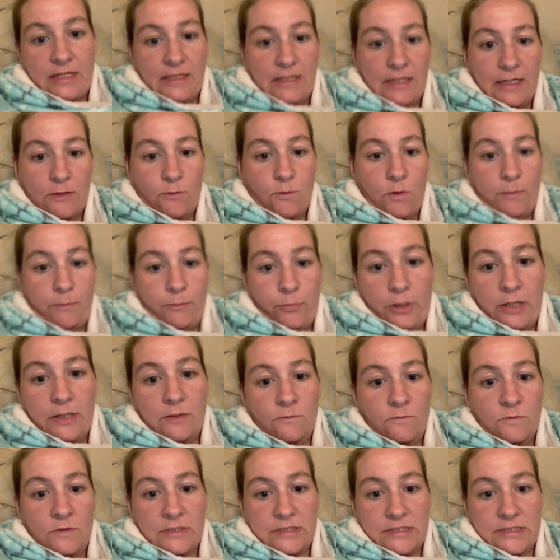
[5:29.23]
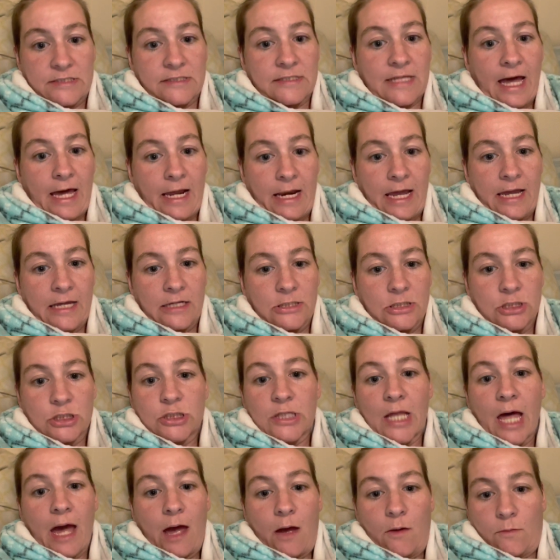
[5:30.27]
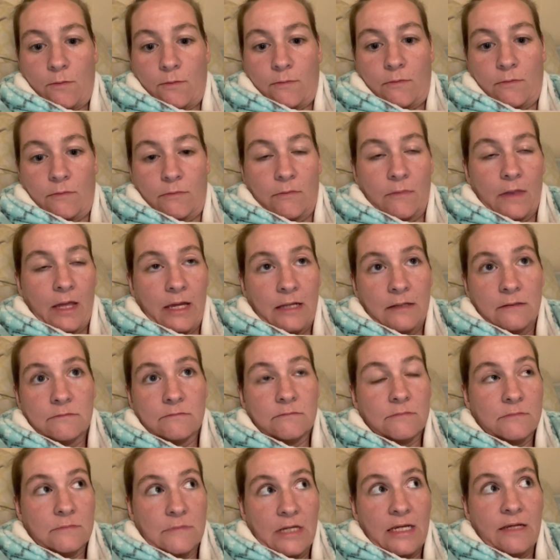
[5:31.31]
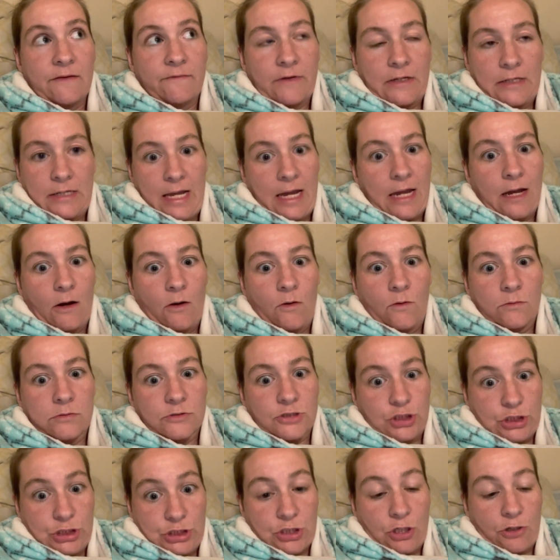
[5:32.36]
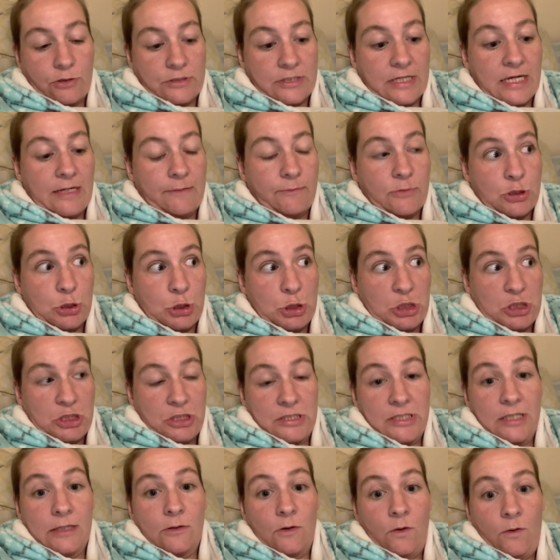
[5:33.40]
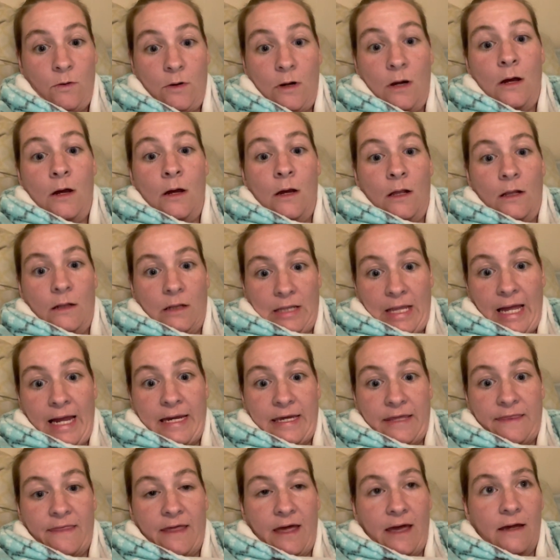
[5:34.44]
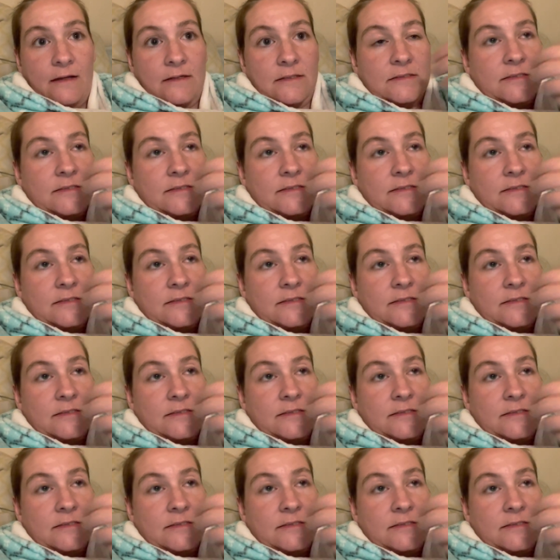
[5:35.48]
Like when Britton was that age, that, and even now, she's 13, but she's still like that.